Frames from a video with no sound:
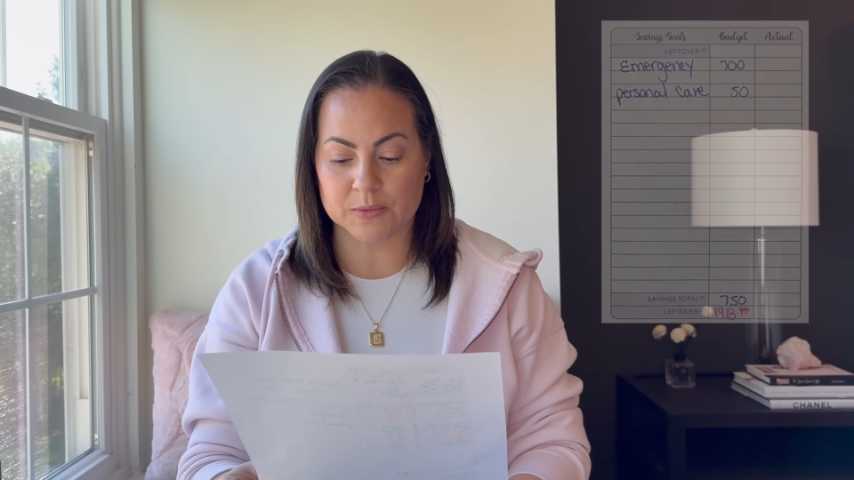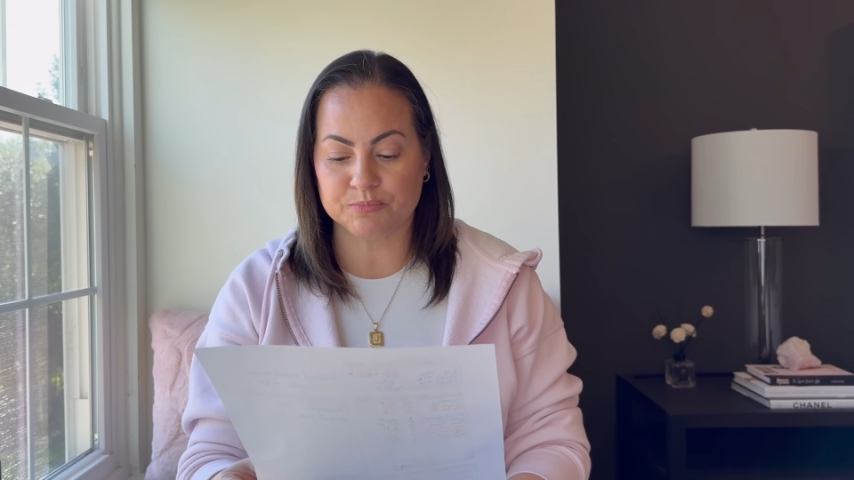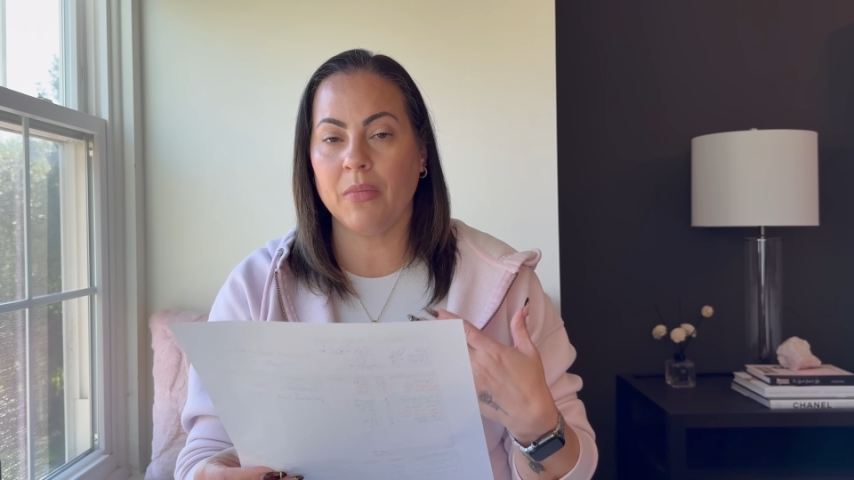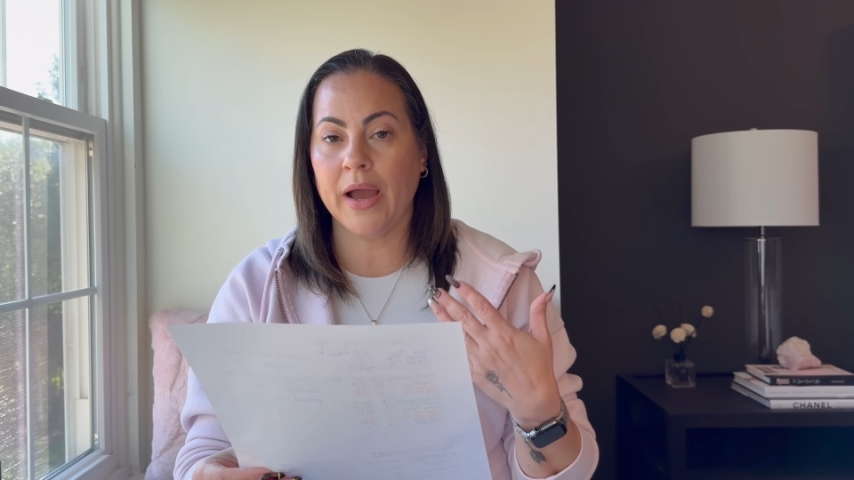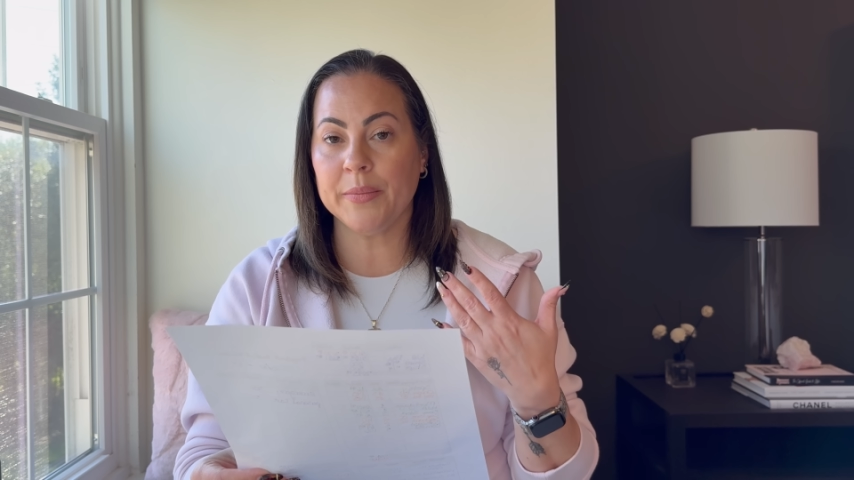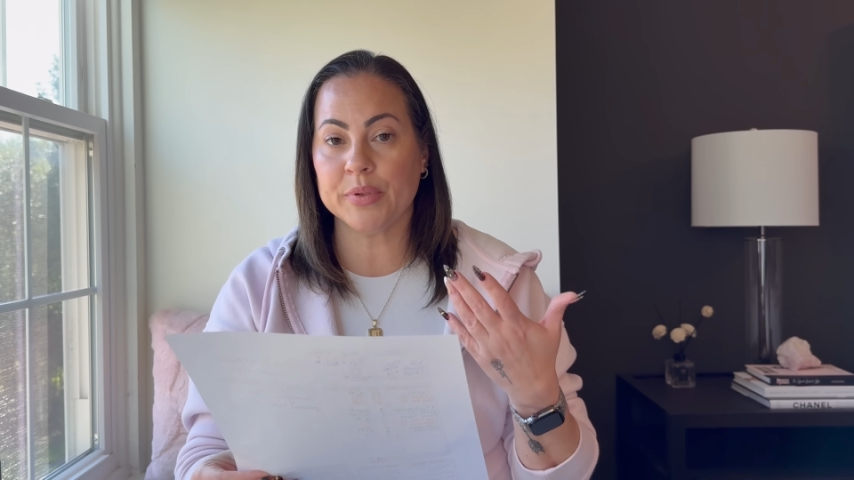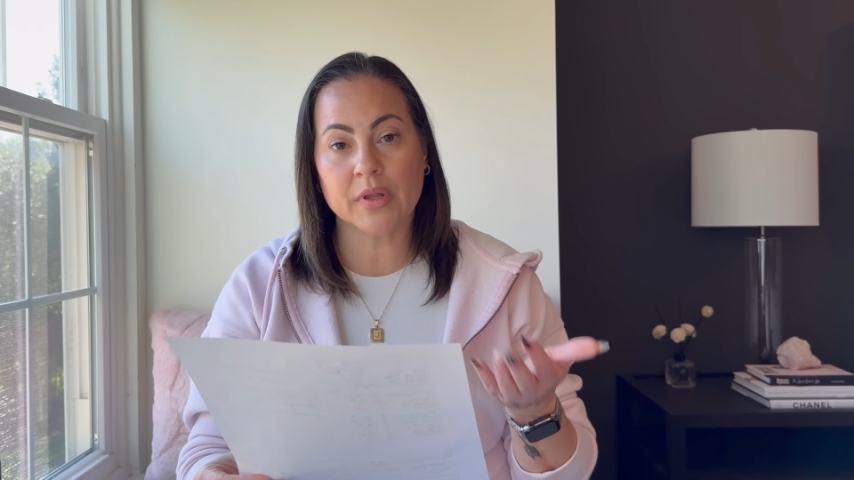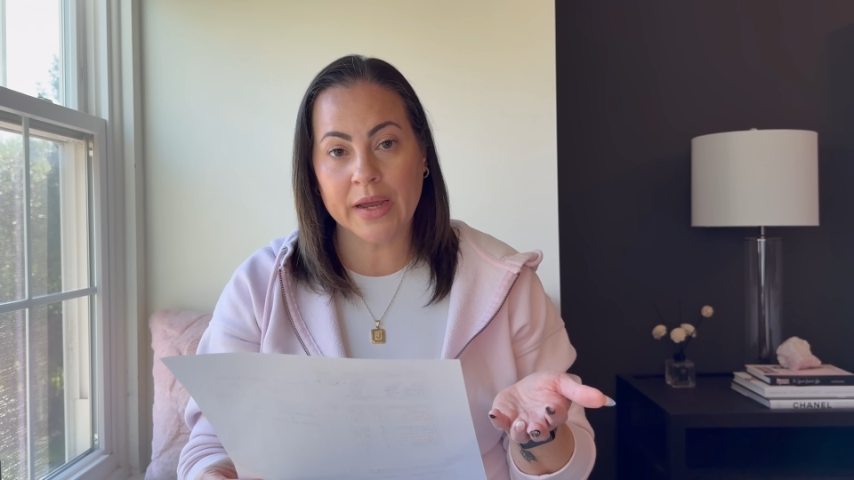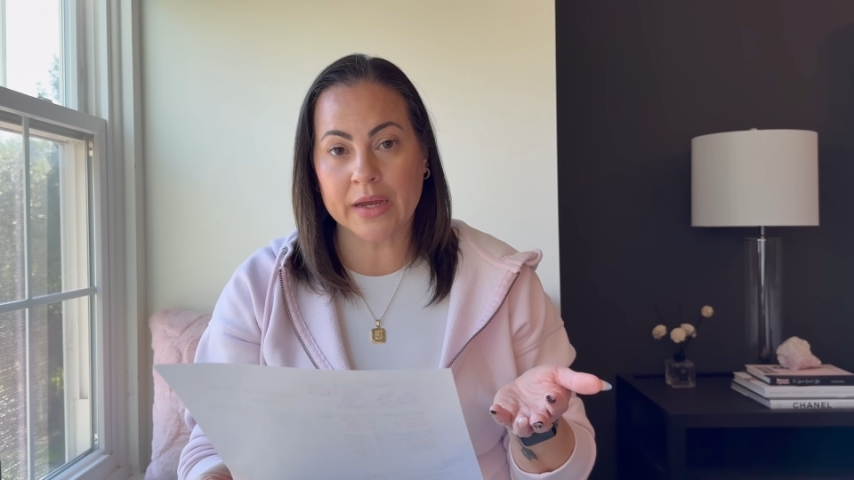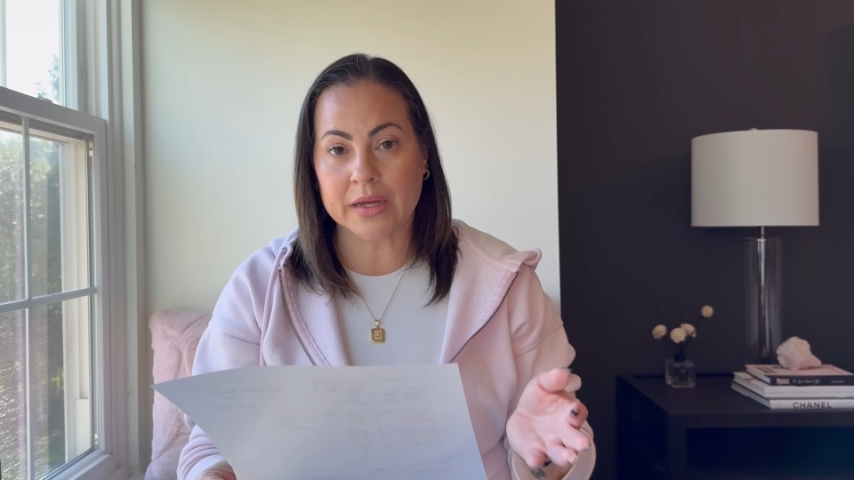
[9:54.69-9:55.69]
My
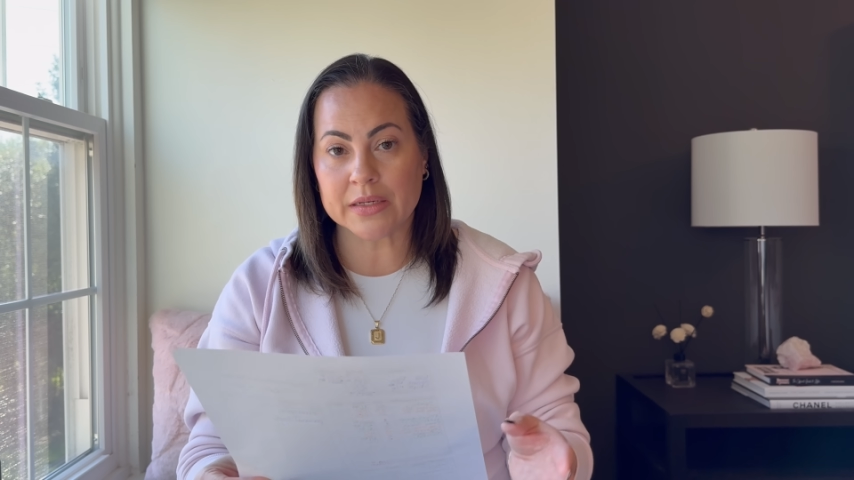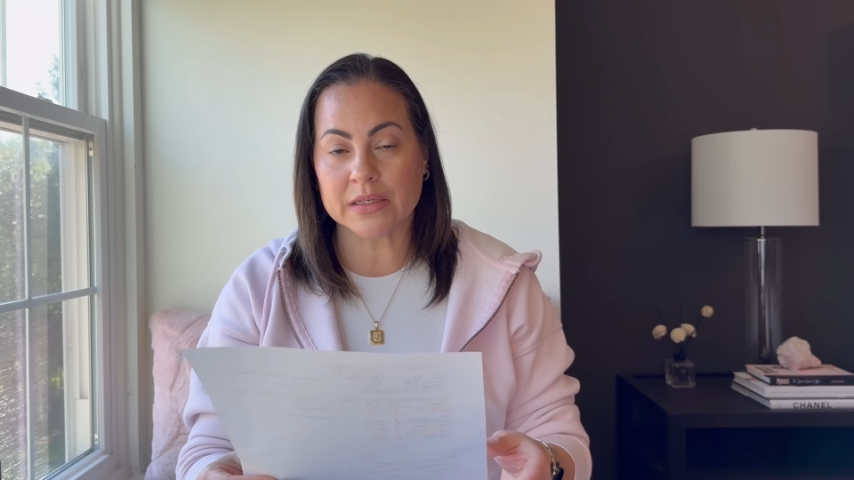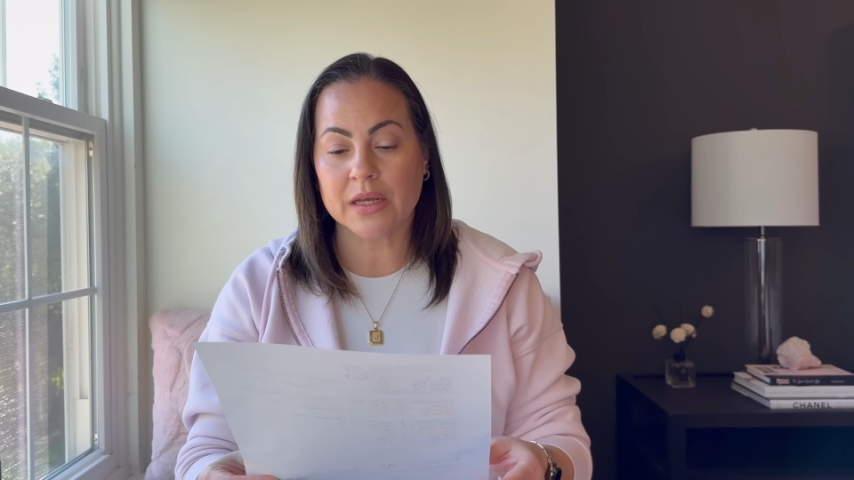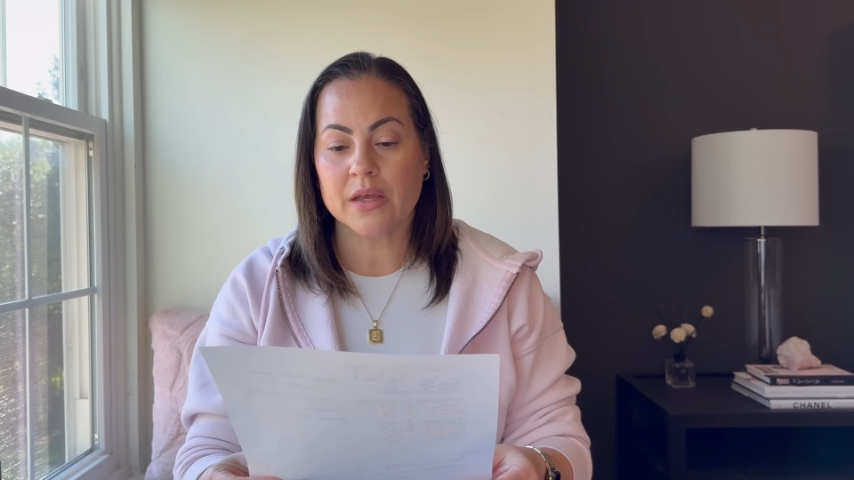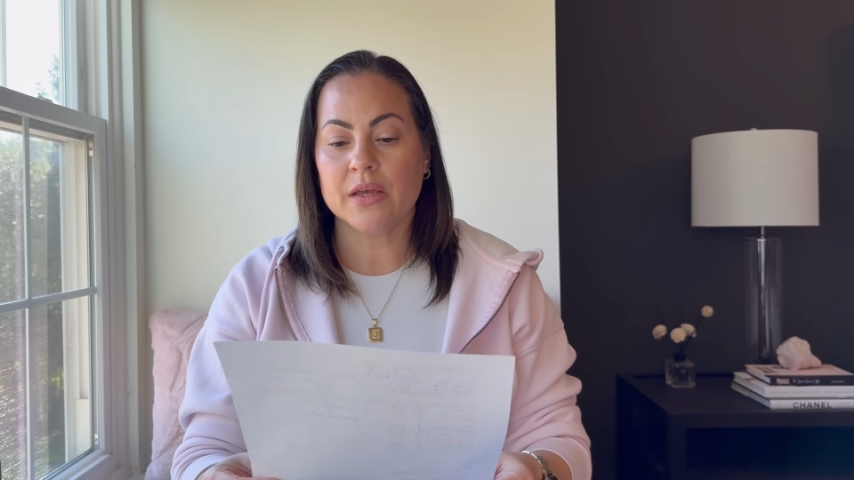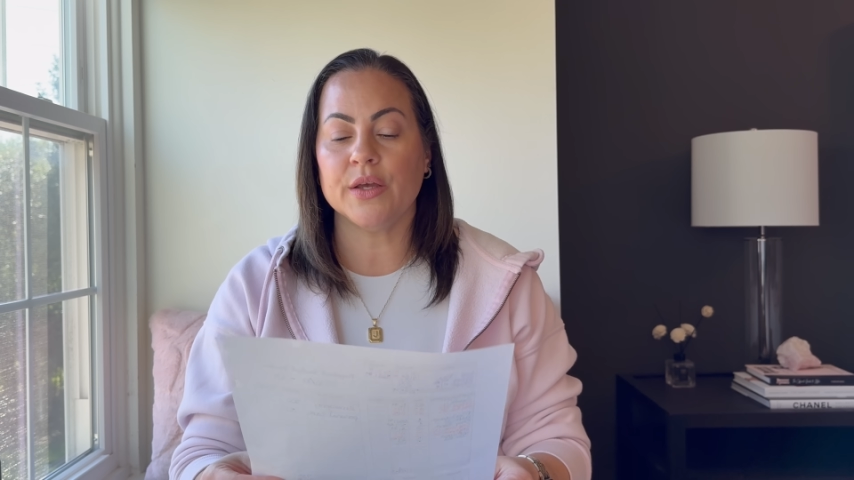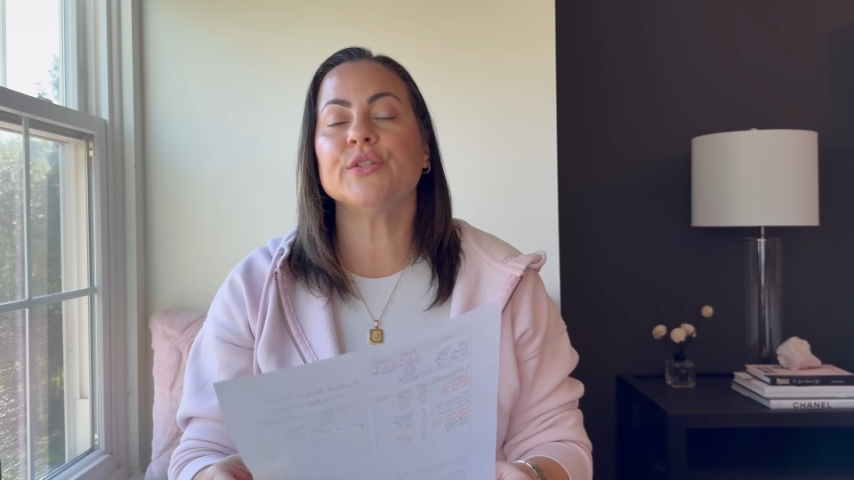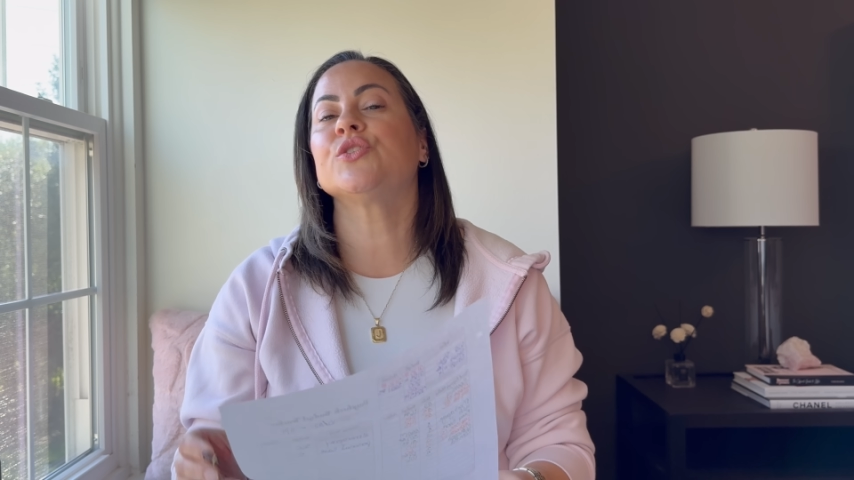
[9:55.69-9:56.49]
plan is